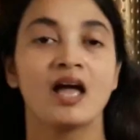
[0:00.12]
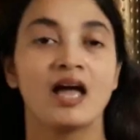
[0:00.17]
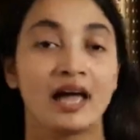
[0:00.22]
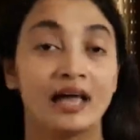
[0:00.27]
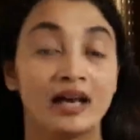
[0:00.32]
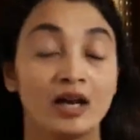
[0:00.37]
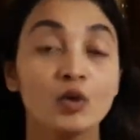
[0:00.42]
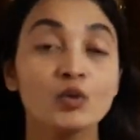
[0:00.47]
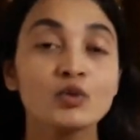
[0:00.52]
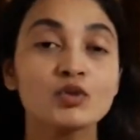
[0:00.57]

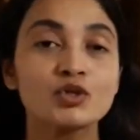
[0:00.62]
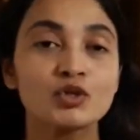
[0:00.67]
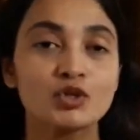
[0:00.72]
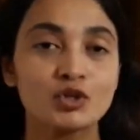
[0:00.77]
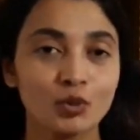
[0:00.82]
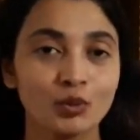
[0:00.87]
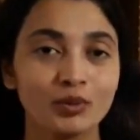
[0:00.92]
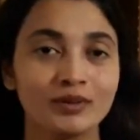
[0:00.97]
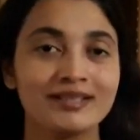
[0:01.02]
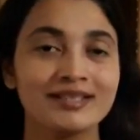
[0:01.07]
Hello
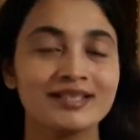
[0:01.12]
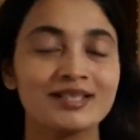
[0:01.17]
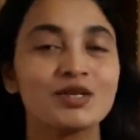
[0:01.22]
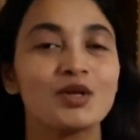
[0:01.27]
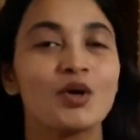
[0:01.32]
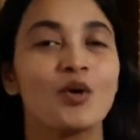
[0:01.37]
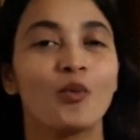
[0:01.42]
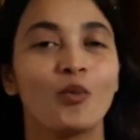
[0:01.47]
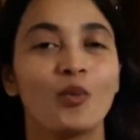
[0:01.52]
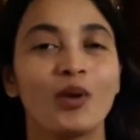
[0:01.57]
students,
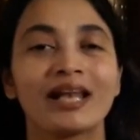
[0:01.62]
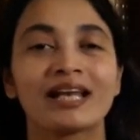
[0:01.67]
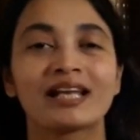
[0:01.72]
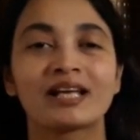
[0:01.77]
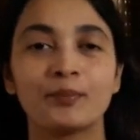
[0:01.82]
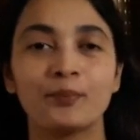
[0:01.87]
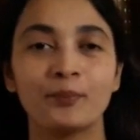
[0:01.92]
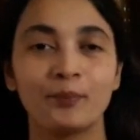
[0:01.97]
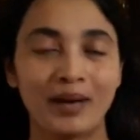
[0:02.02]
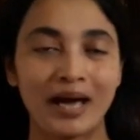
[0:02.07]

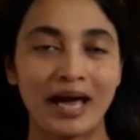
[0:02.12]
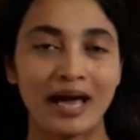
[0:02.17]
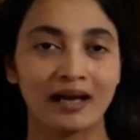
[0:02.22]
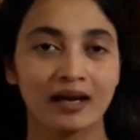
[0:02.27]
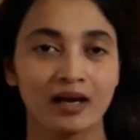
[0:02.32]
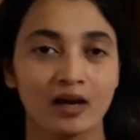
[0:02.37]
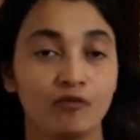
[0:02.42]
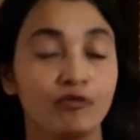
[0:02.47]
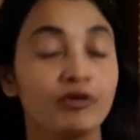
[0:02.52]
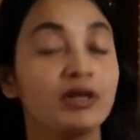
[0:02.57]
welcome
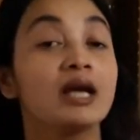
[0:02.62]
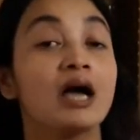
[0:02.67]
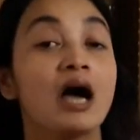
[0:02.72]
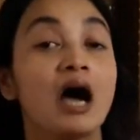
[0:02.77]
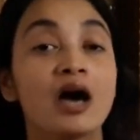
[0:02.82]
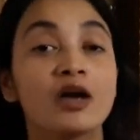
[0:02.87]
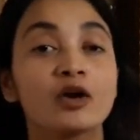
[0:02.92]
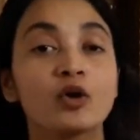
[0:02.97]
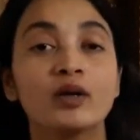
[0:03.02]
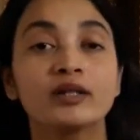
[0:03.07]
back. We
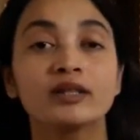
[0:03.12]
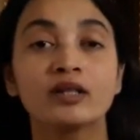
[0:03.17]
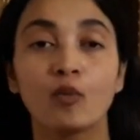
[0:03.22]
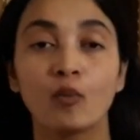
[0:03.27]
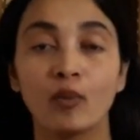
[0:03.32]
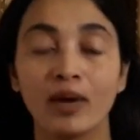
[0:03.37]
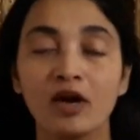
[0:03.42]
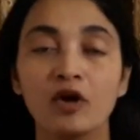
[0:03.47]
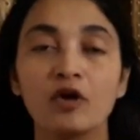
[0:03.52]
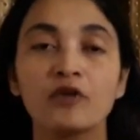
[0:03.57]
are on the
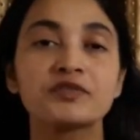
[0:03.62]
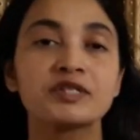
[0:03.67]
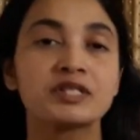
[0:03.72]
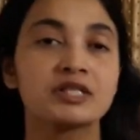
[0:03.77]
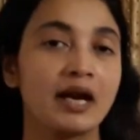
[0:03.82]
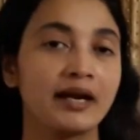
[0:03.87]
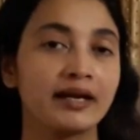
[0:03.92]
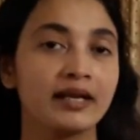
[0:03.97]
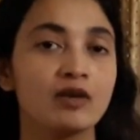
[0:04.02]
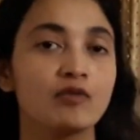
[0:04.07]
way of
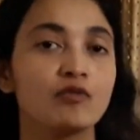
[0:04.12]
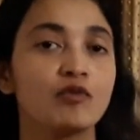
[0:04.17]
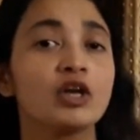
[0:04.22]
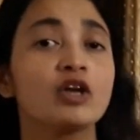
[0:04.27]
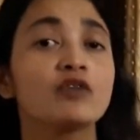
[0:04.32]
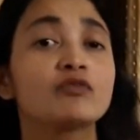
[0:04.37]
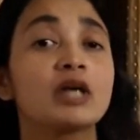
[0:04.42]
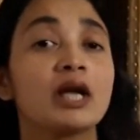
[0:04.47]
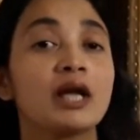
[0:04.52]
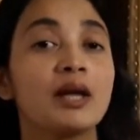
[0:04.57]
studying one
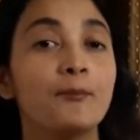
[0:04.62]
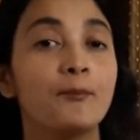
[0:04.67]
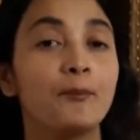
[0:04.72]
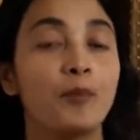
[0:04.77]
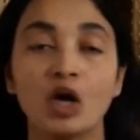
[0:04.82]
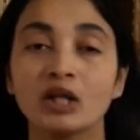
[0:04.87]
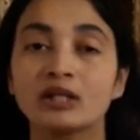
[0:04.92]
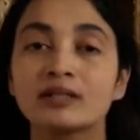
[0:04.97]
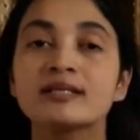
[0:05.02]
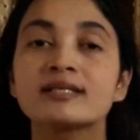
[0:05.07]
of the
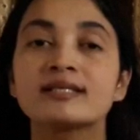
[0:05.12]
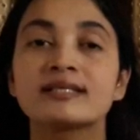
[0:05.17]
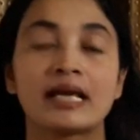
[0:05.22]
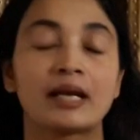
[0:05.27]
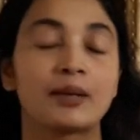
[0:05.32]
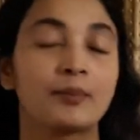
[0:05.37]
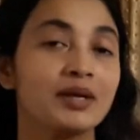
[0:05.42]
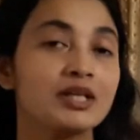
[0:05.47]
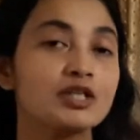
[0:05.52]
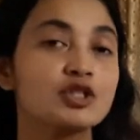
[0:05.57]
important
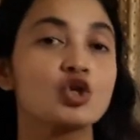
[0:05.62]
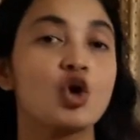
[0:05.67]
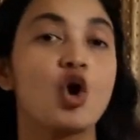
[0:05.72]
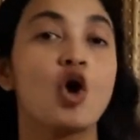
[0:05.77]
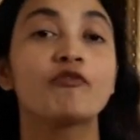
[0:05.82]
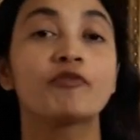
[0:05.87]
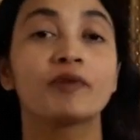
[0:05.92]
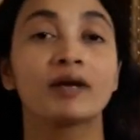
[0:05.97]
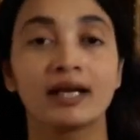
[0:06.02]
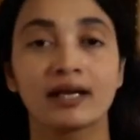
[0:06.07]
segments
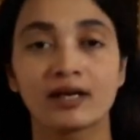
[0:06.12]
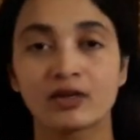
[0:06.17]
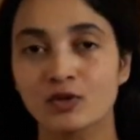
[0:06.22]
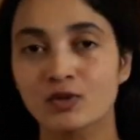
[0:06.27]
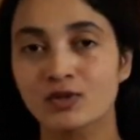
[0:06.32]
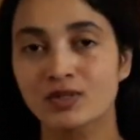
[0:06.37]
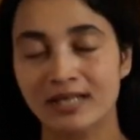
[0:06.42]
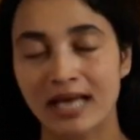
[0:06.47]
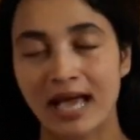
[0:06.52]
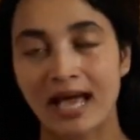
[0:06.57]
of
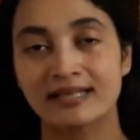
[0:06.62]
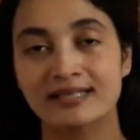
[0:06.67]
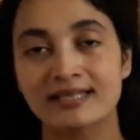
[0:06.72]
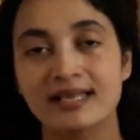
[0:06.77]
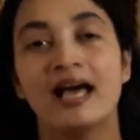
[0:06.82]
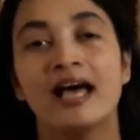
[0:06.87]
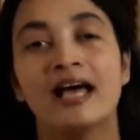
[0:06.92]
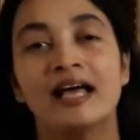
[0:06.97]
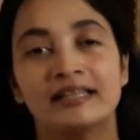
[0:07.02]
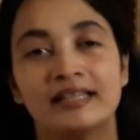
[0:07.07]
electrostats,
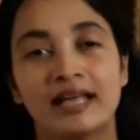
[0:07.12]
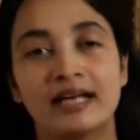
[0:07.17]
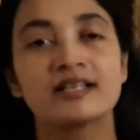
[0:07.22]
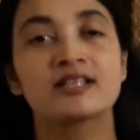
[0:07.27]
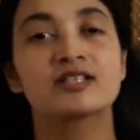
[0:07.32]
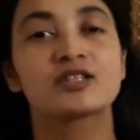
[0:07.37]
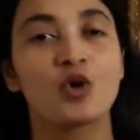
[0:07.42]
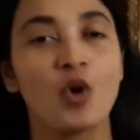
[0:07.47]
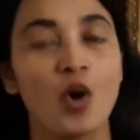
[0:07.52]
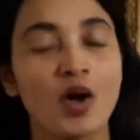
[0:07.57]
that
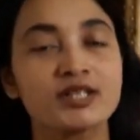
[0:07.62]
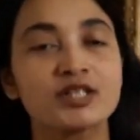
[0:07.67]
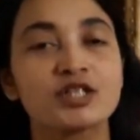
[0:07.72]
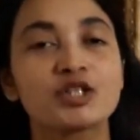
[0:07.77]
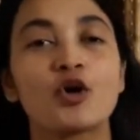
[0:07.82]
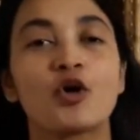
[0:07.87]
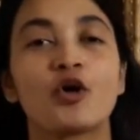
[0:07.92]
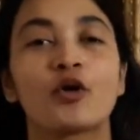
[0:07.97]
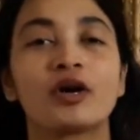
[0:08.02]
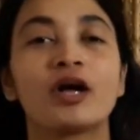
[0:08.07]
is Gauss
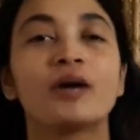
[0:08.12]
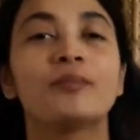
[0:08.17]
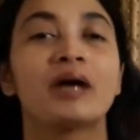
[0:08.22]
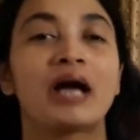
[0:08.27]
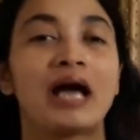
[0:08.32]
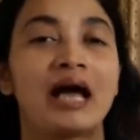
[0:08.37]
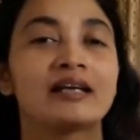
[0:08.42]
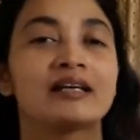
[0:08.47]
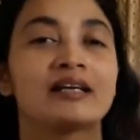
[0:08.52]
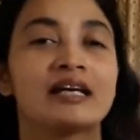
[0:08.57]
Theorem
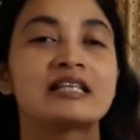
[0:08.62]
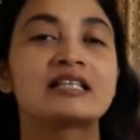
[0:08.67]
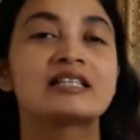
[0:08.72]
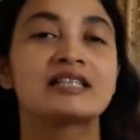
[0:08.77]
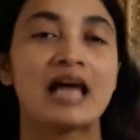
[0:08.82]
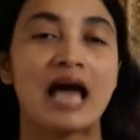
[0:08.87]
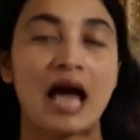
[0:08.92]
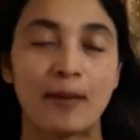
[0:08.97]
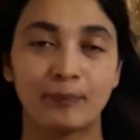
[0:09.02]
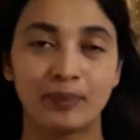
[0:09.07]
and
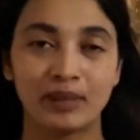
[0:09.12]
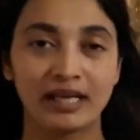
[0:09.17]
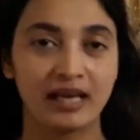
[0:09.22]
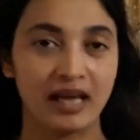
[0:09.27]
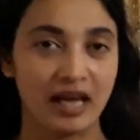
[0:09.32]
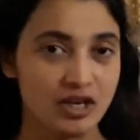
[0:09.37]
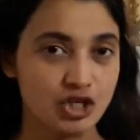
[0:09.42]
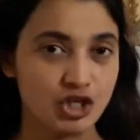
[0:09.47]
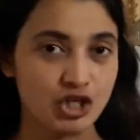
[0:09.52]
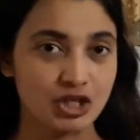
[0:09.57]
its
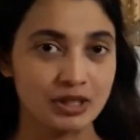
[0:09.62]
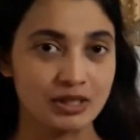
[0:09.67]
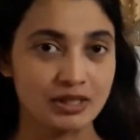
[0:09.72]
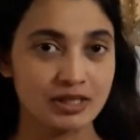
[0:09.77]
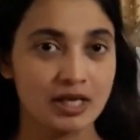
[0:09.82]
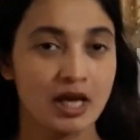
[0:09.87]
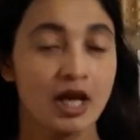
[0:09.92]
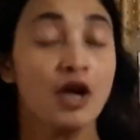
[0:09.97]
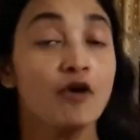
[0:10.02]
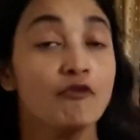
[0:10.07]

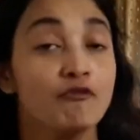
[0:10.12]
applications.